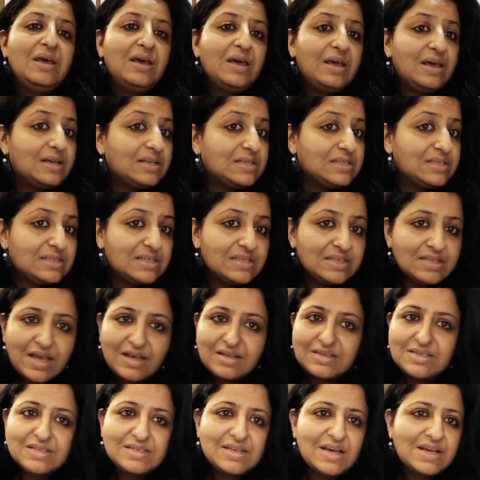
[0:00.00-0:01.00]
ex
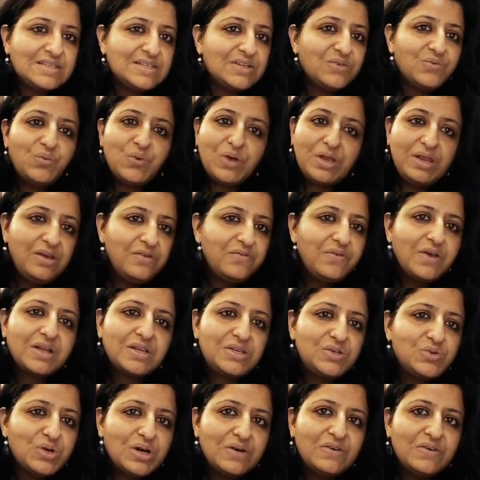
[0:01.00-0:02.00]
exercising very
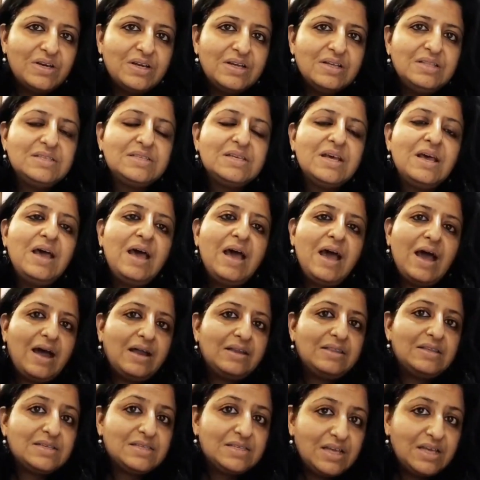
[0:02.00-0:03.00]
effective governance,
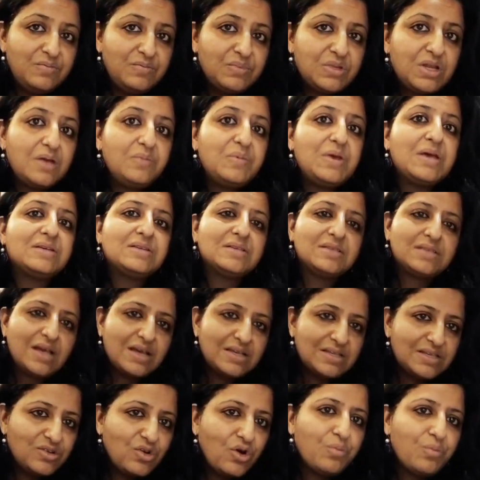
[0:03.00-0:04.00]
at the same time
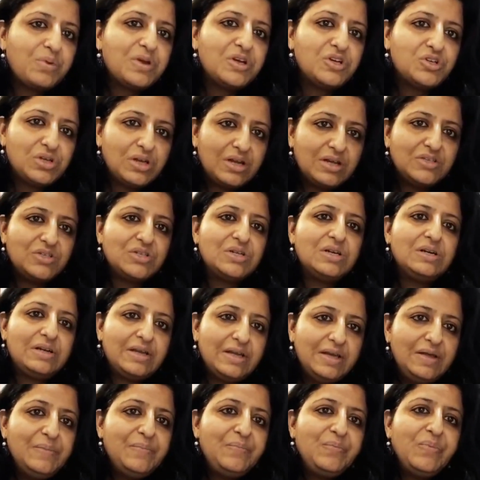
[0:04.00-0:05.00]
exercising operational
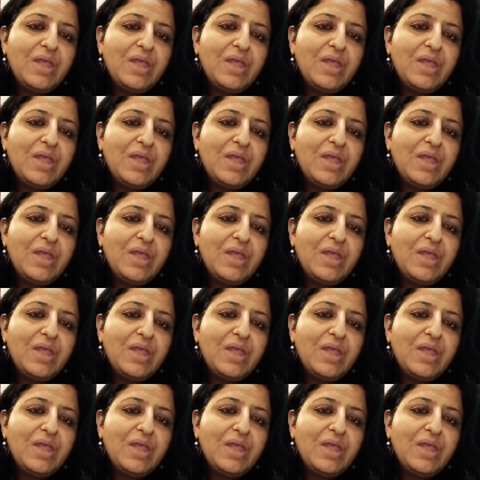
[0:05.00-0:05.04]
agility,